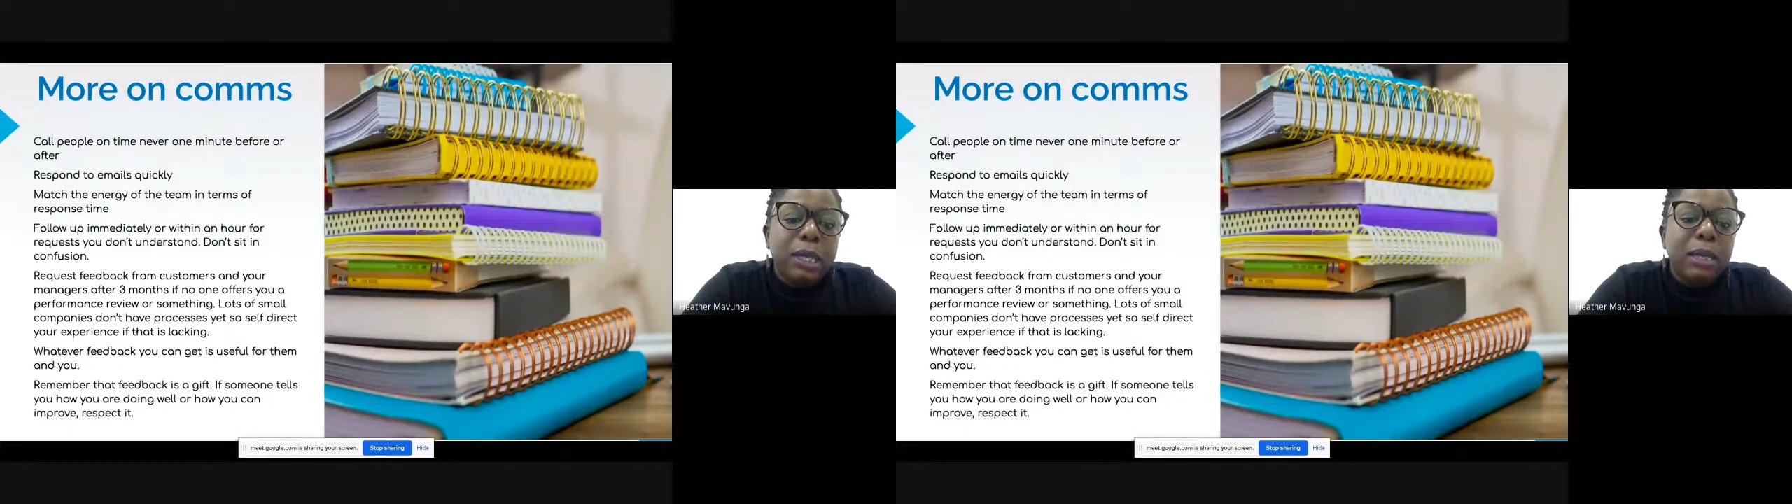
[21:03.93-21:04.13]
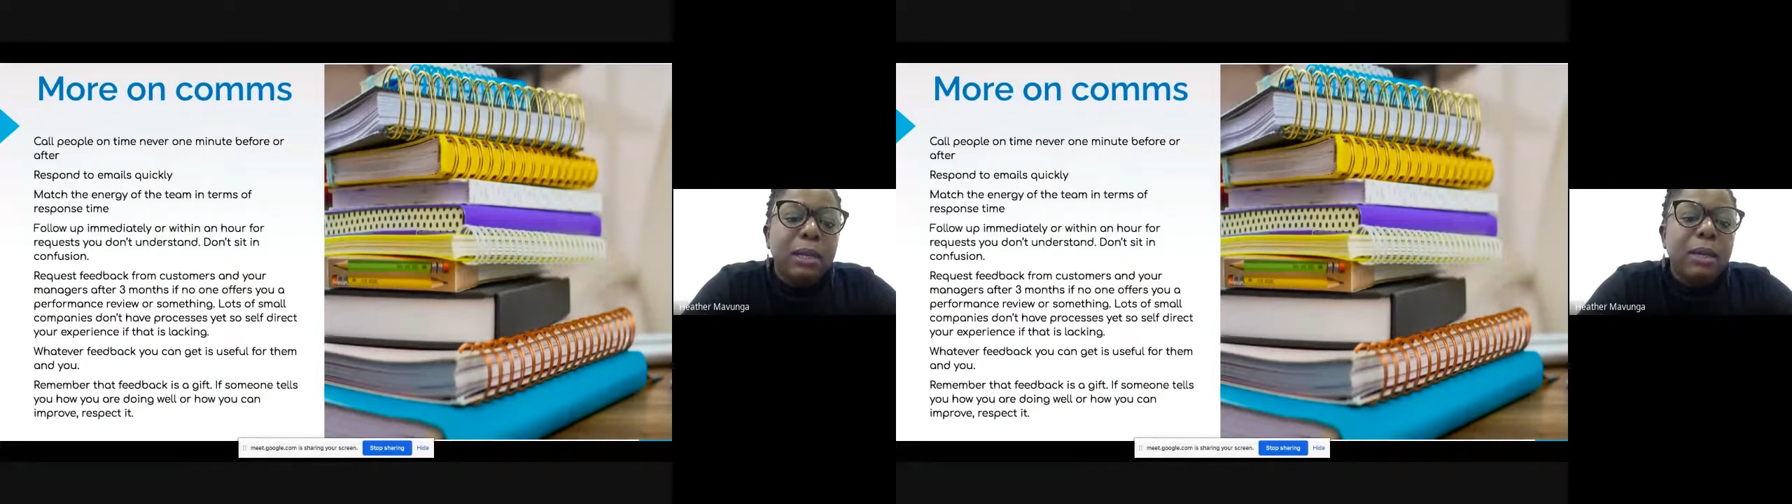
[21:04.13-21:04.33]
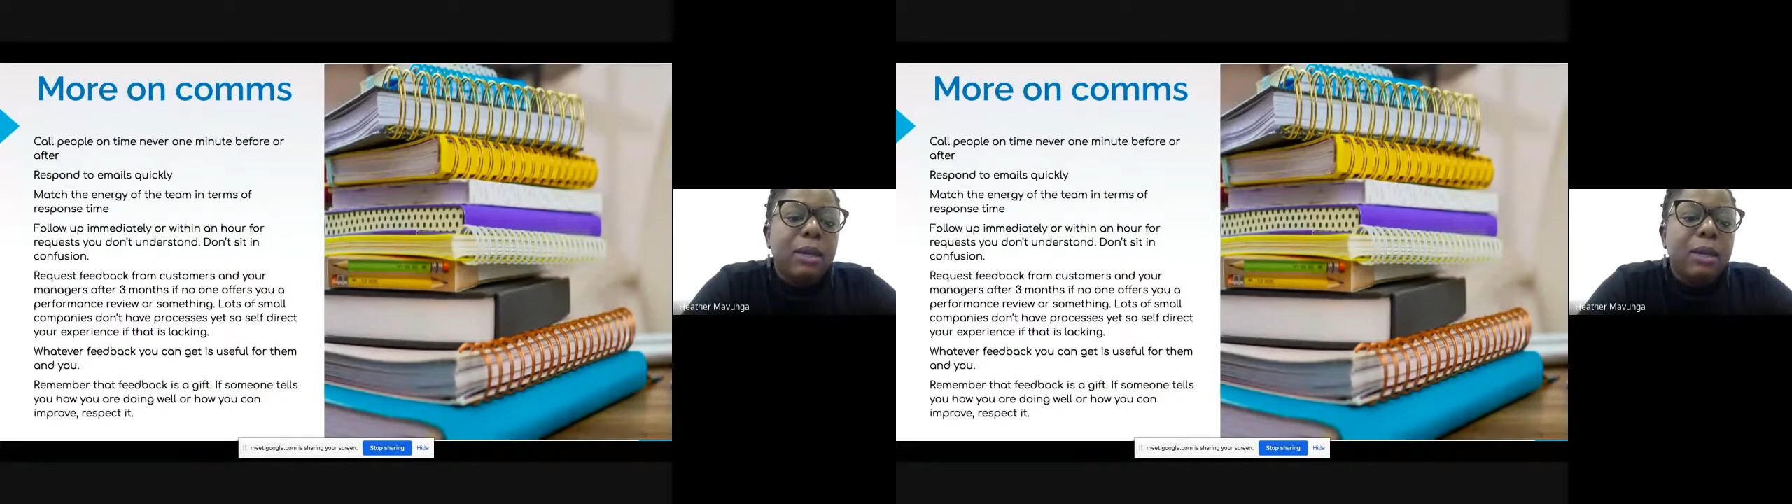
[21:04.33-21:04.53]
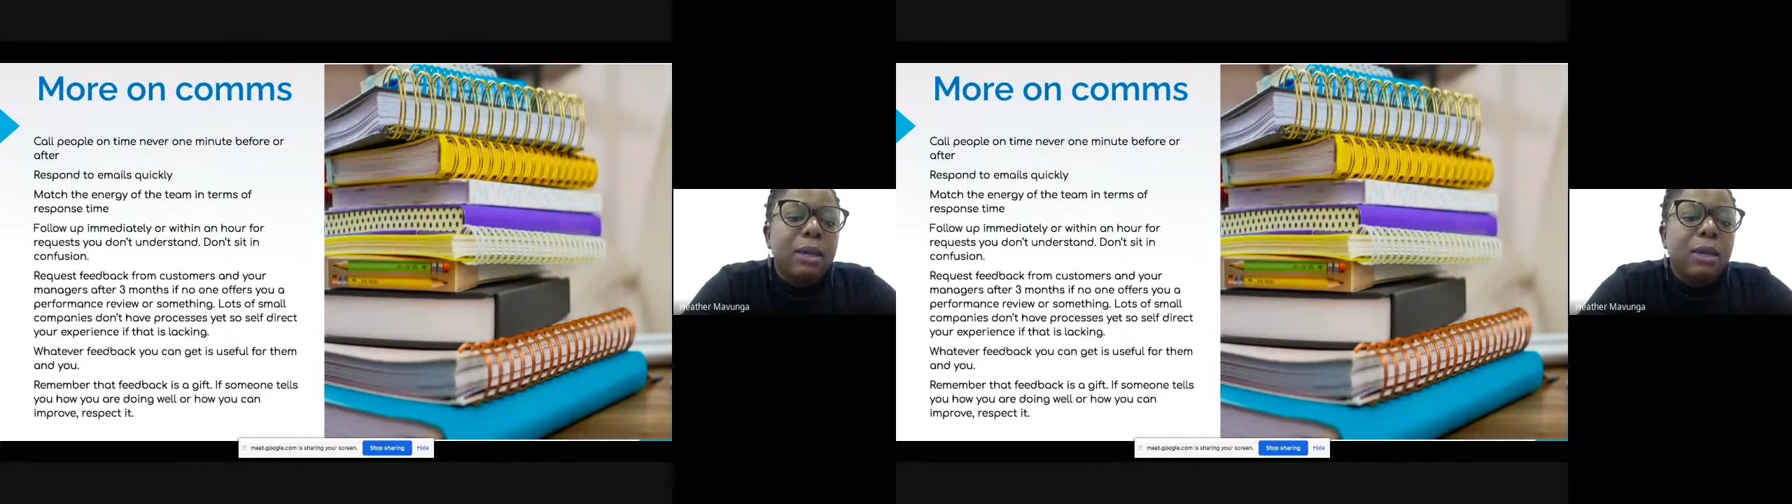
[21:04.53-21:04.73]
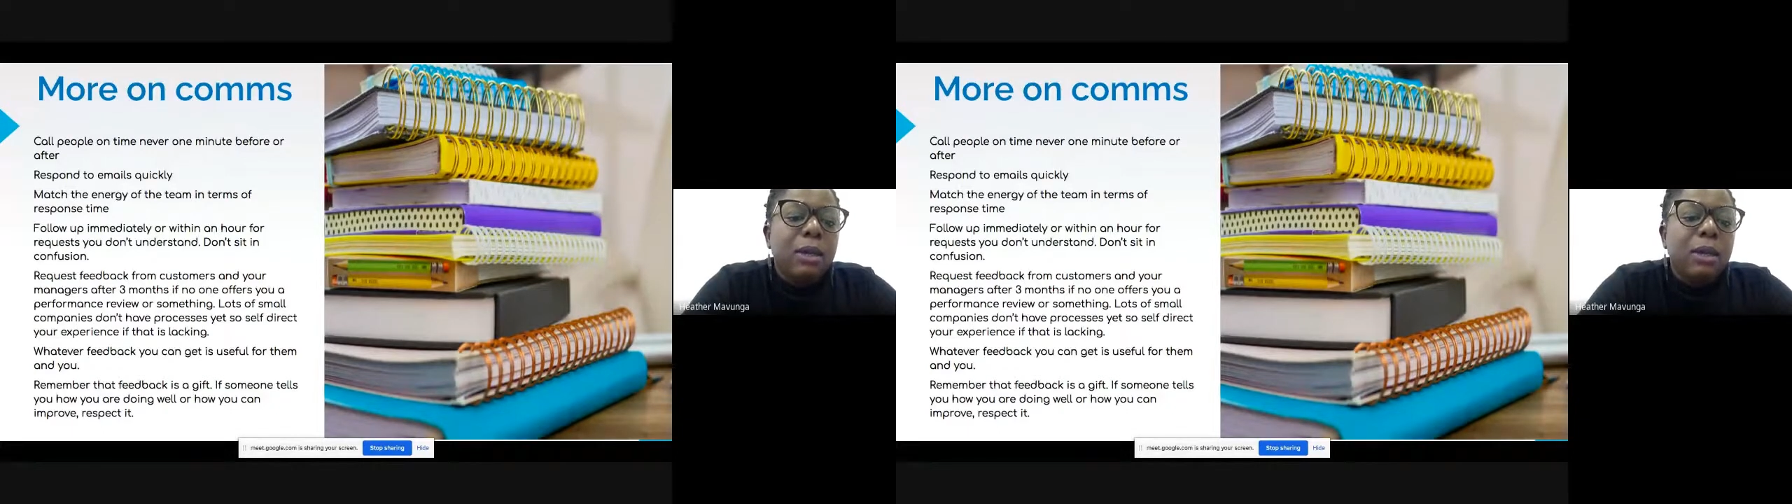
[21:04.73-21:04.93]
it's
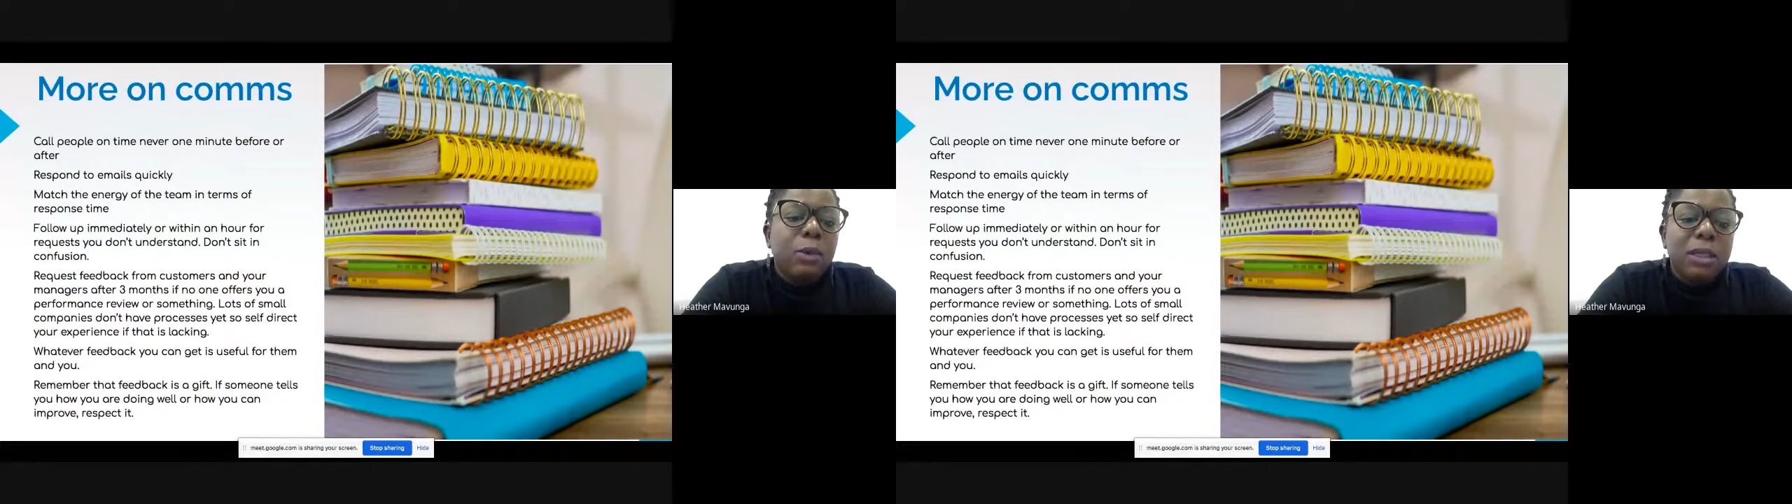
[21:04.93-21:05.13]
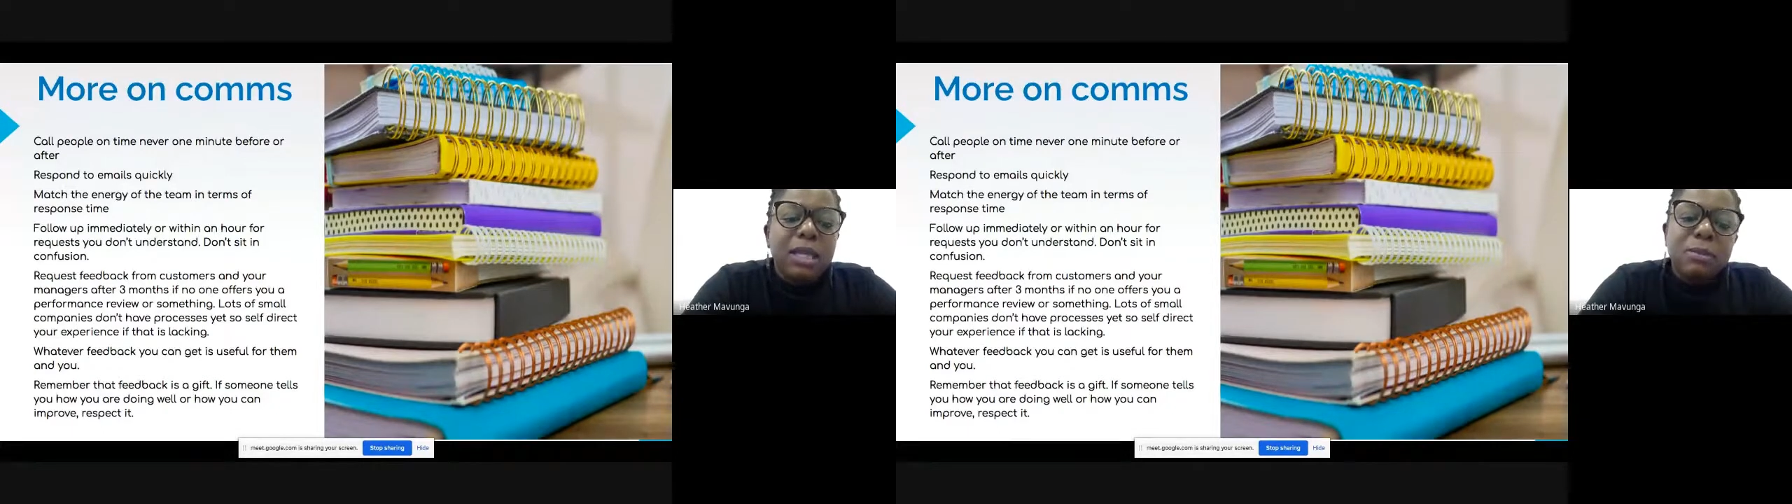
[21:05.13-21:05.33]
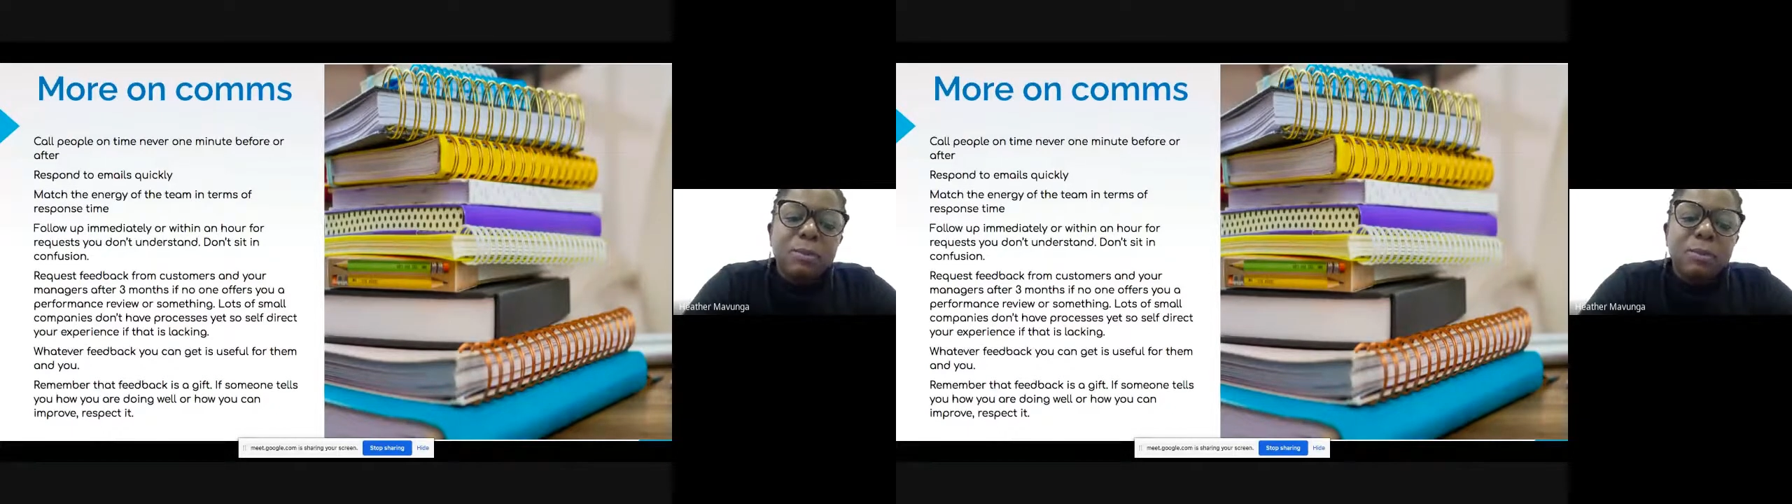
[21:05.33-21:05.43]
positive